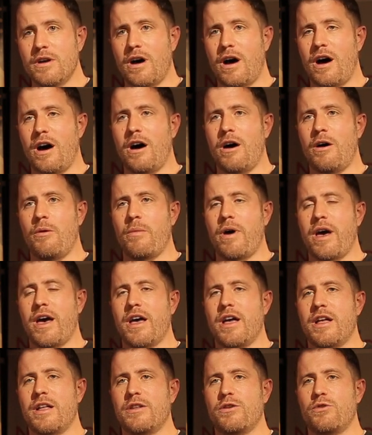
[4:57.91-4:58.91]

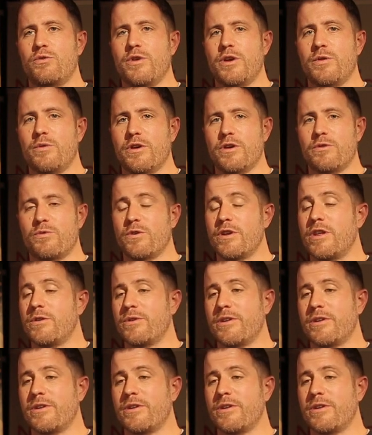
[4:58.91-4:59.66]
And we would really,